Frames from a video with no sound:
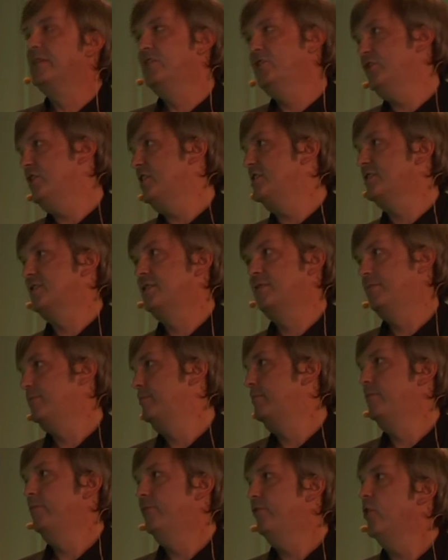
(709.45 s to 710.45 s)
just
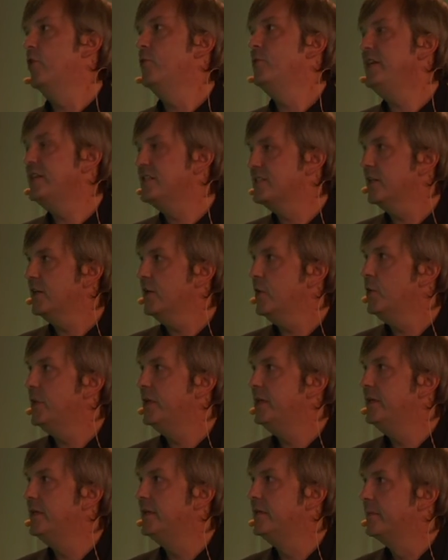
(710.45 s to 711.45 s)
4 weeks ago
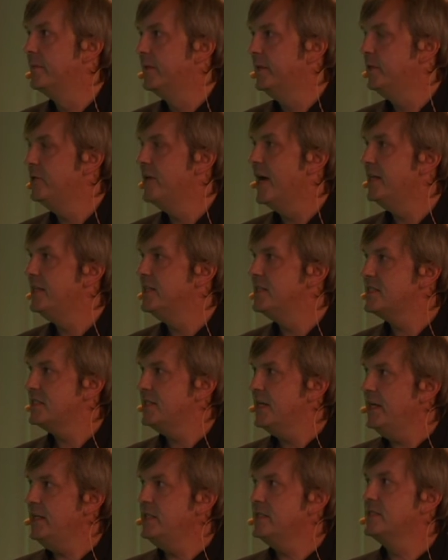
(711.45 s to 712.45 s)
in the United
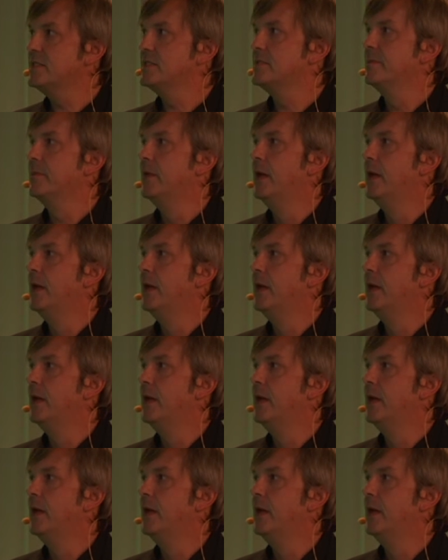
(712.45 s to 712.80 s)
States.